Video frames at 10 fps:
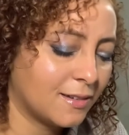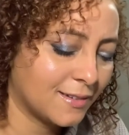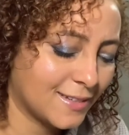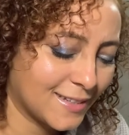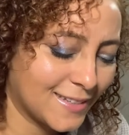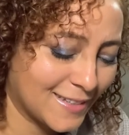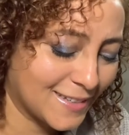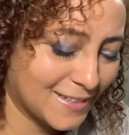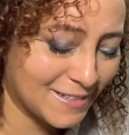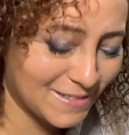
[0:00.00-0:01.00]

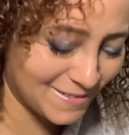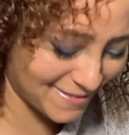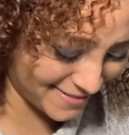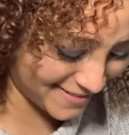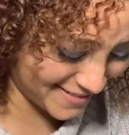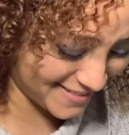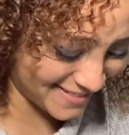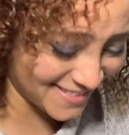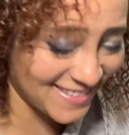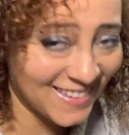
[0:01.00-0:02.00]

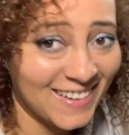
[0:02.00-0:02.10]
(silence)